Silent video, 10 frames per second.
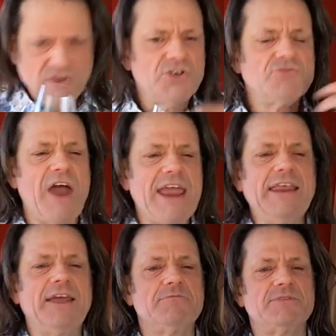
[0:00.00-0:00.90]

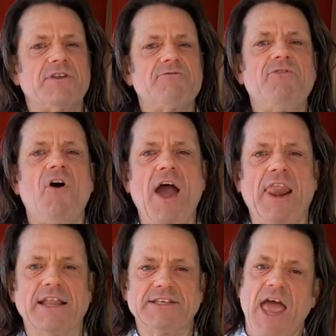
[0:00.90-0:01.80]
Geraniums and
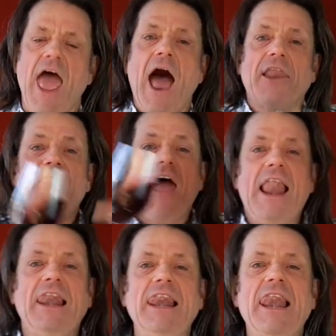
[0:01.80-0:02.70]
violets, and
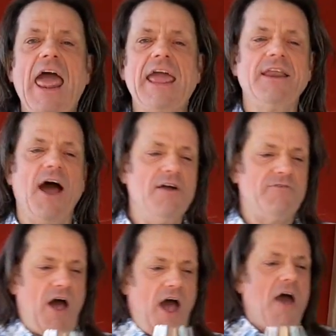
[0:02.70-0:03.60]
they're laid
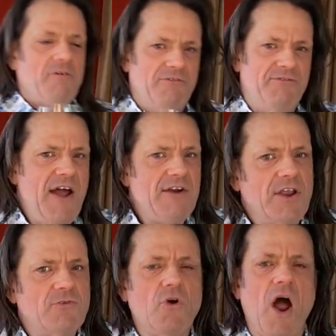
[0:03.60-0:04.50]
over
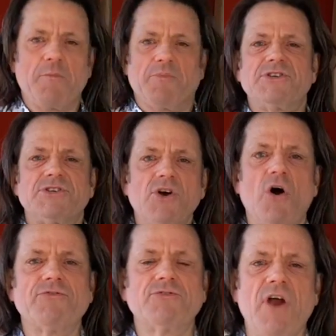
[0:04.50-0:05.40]
very ripe,
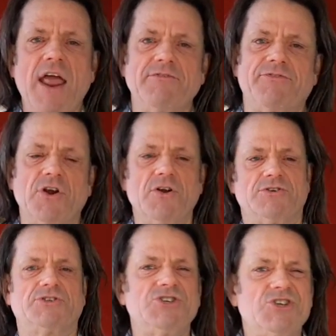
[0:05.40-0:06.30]
soft red
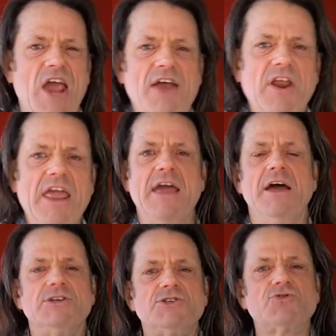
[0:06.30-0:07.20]
fruits, cherry,
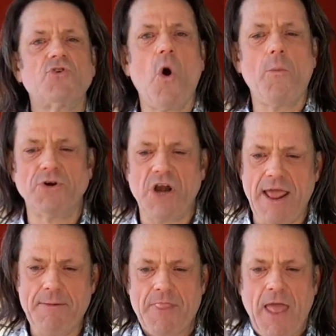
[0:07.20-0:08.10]

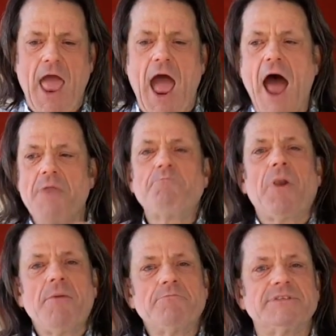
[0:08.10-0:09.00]
strawberry, and
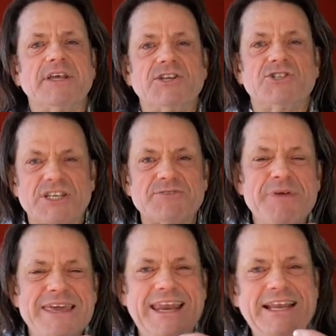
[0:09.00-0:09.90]
plums that are just
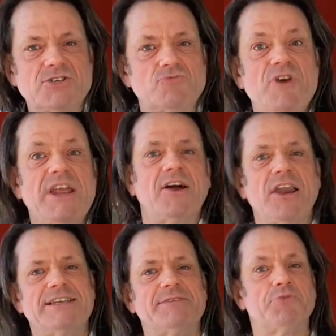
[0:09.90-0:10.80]
beginning to wrinkle
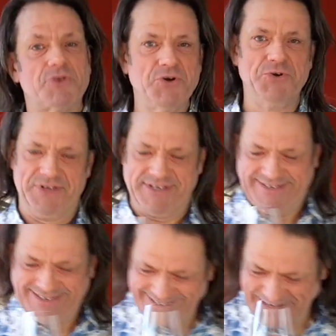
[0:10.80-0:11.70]
into prunes.